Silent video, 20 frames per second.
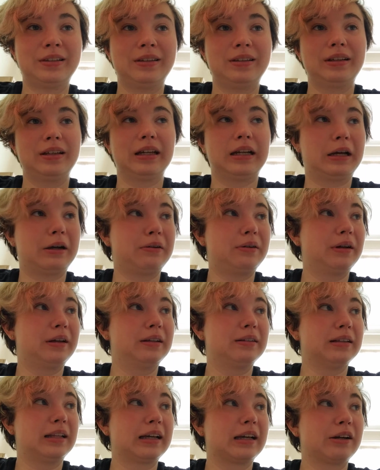And
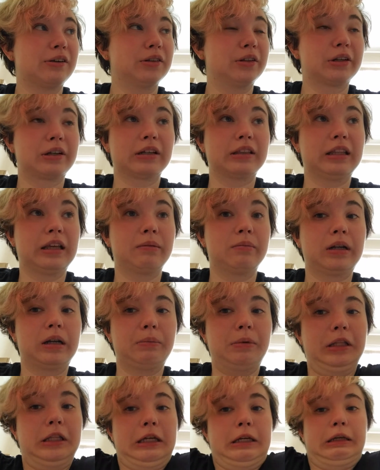I would look at them, and I'd
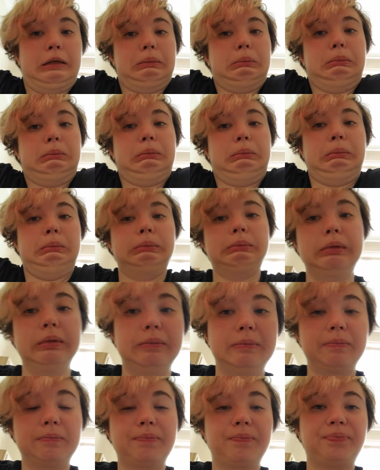be like,
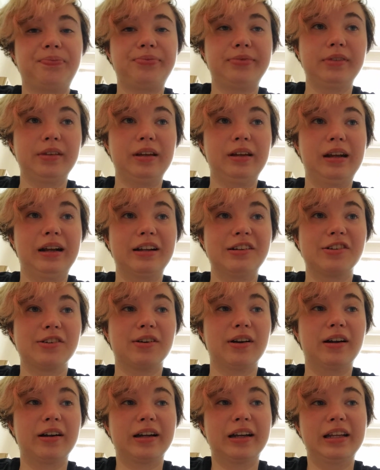and I'd
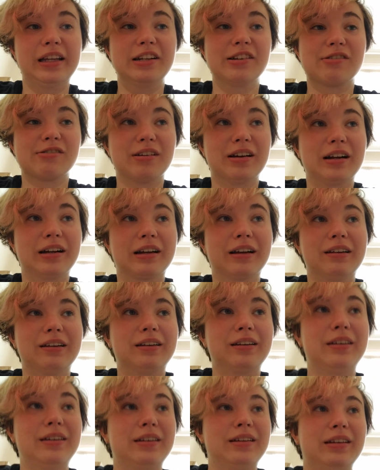shrug, and he'd shrug.
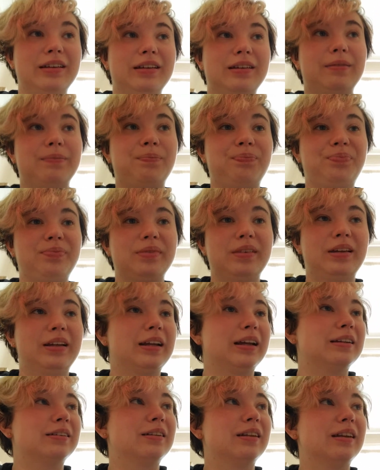I